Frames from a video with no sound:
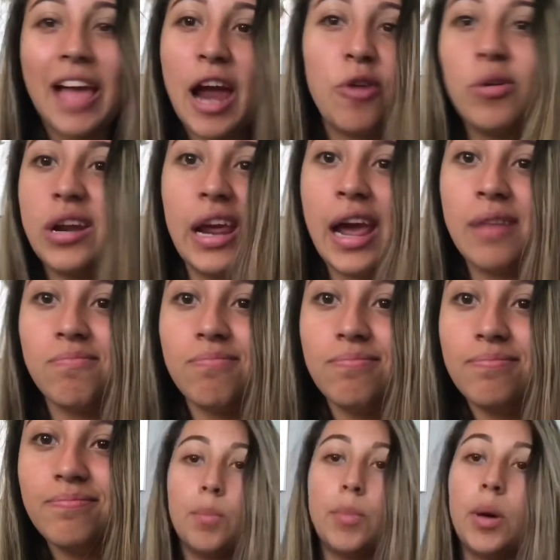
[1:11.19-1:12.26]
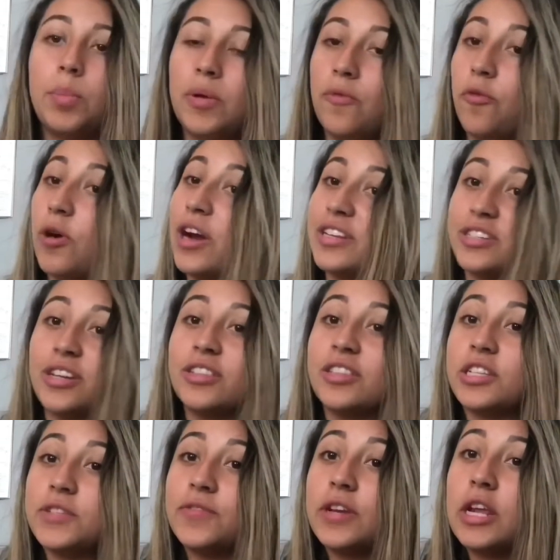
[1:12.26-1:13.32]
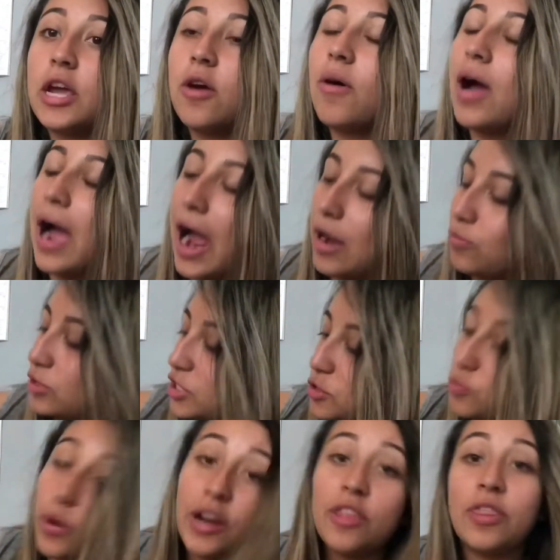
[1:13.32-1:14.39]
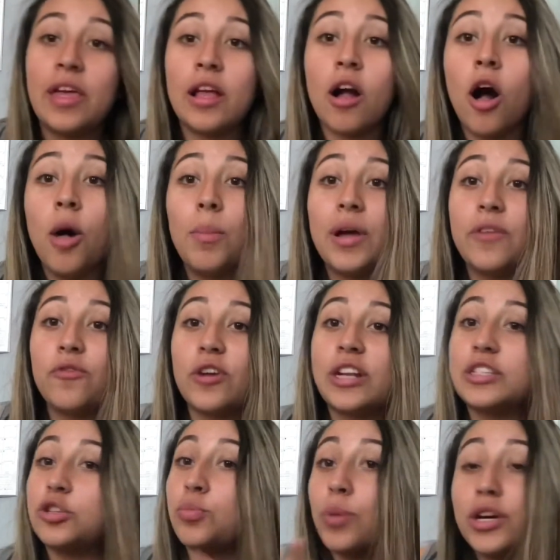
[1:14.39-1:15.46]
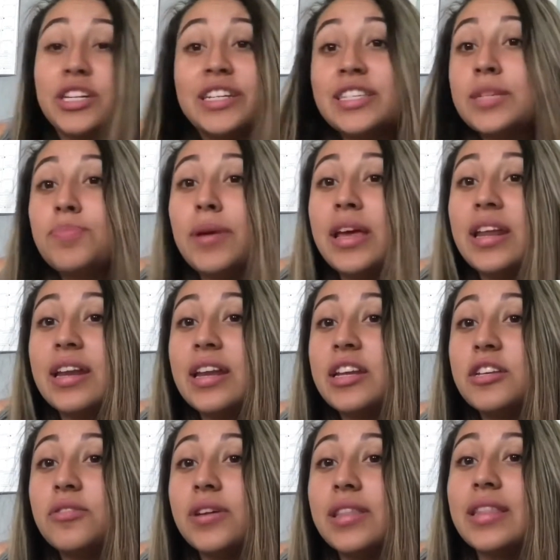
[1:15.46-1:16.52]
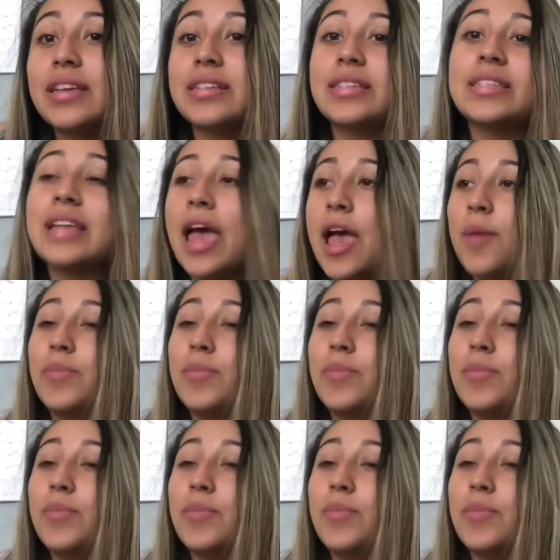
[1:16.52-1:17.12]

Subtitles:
I already am. But before I start this video, I just want to thank all my friends who participated in doing this,